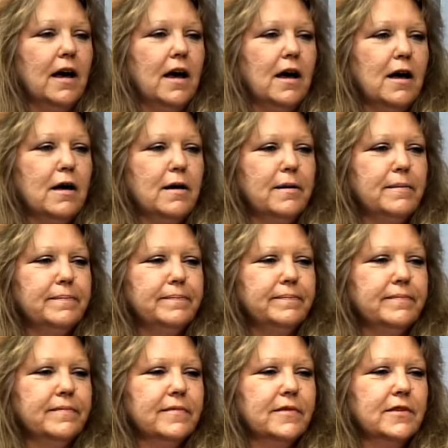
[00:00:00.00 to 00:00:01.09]

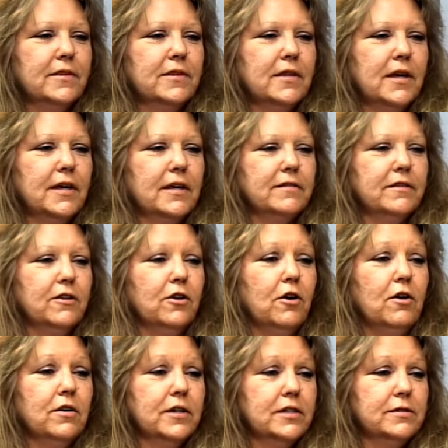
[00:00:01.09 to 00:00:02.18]
Um, I guess the
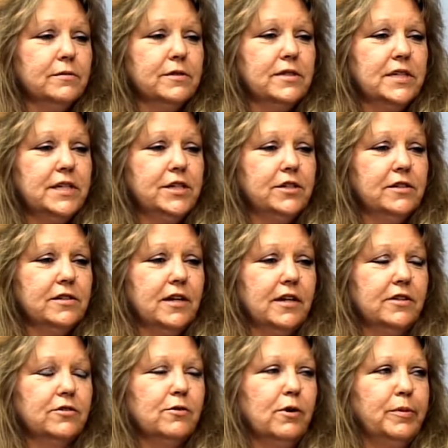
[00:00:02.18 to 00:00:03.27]
longest was teaching
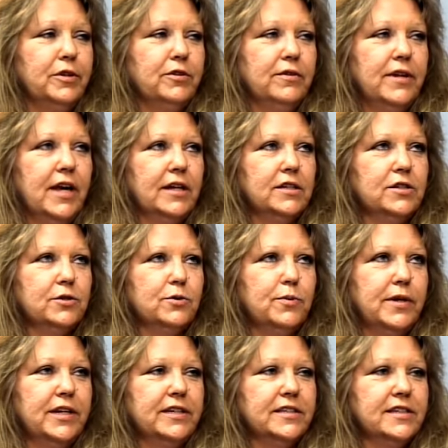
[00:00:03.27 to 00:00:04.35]
Sunday school. I've been doing that
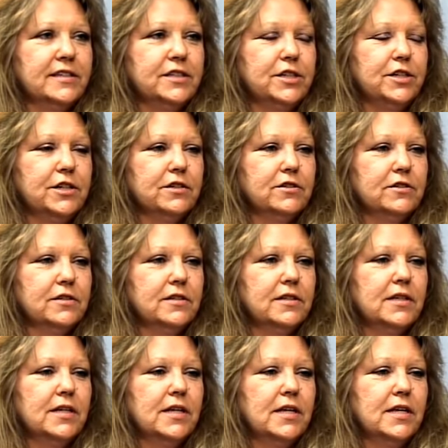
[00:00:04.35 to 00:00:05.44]
26 years.
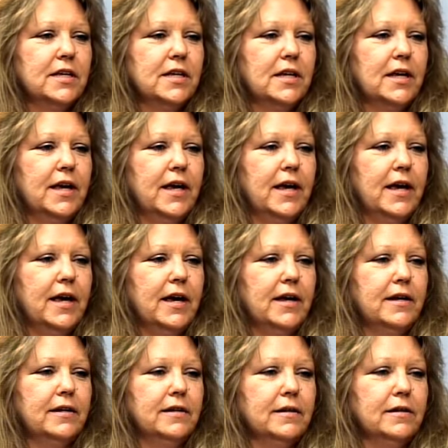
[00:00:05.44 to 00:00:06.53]

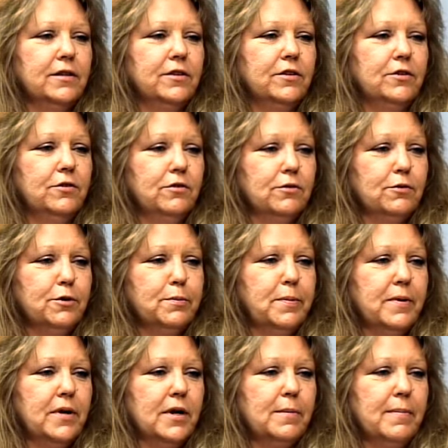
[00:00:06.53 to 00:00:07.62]
And the youth
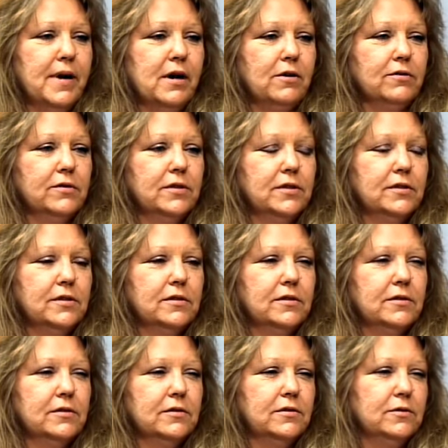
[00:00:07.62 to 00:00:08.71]
group about
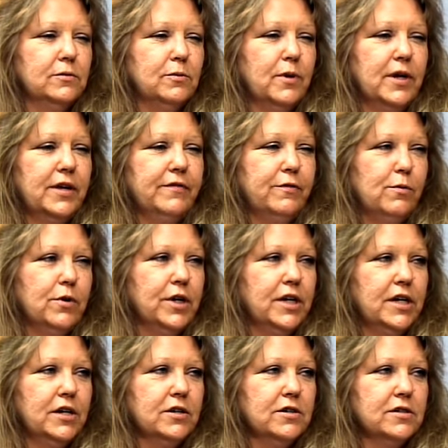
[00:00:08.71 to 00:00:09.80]
24
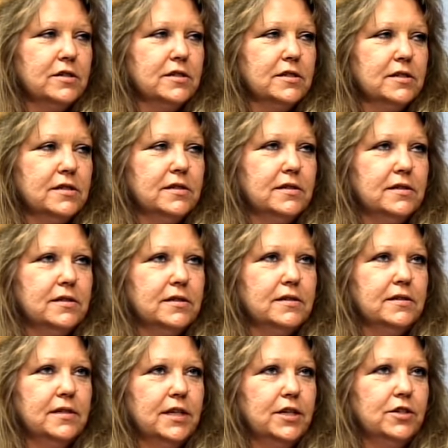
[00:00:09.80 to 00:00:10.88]
years,
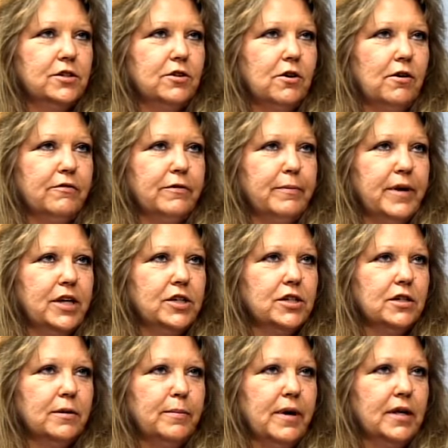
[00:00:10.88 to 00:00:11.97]
teaching
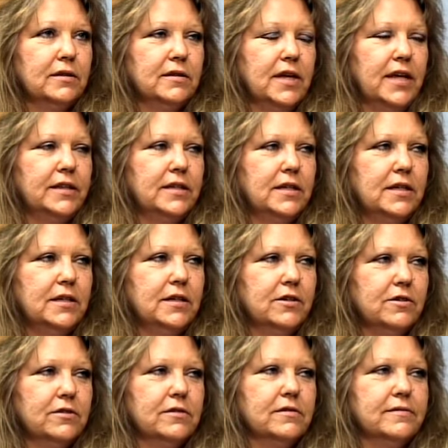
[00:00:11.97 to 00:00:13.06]
confirmation about 18
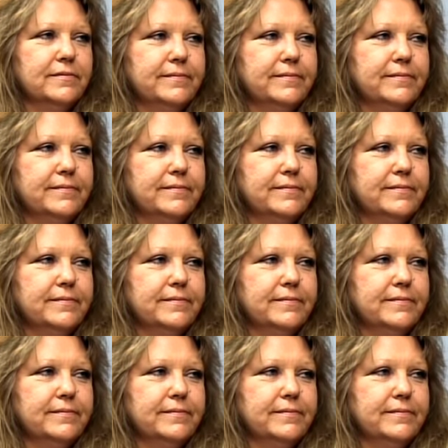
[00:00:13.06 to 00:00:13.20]
years.